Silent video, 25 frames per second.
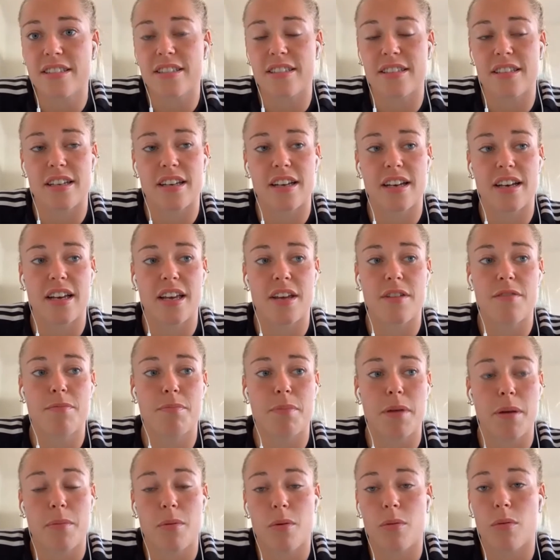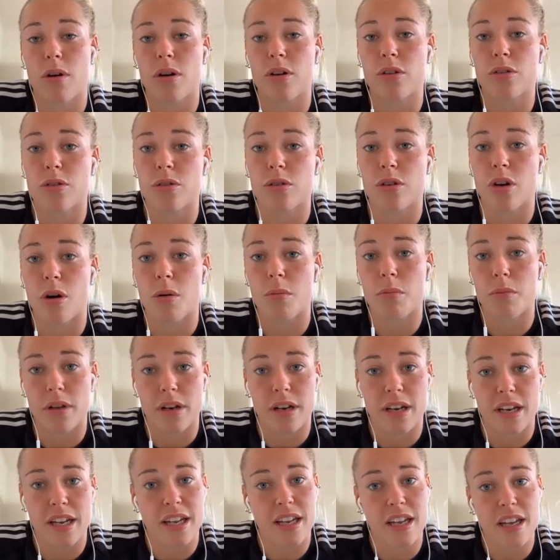if people wanted to come
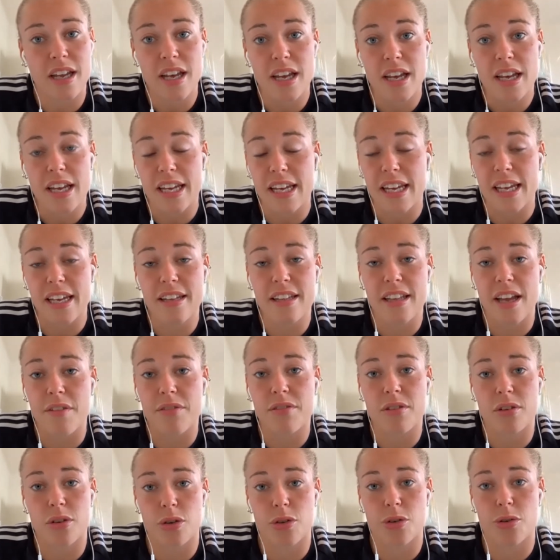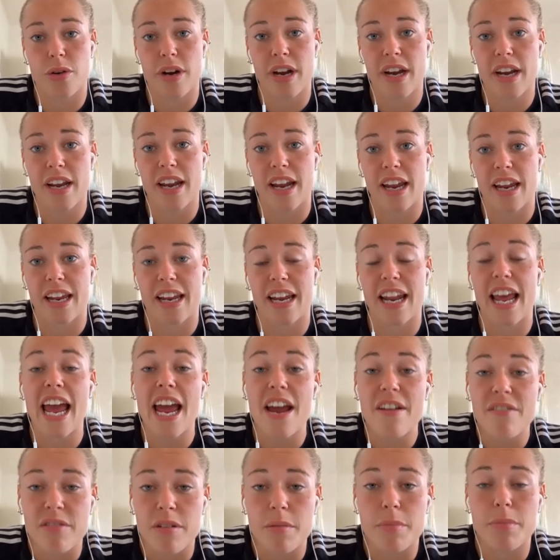and eat after the training, and
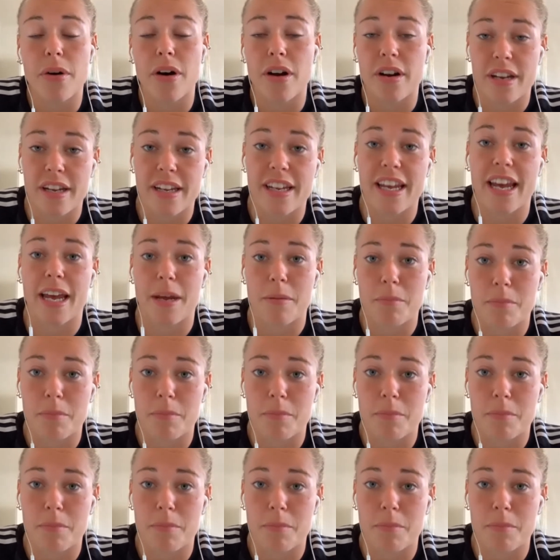everybody came.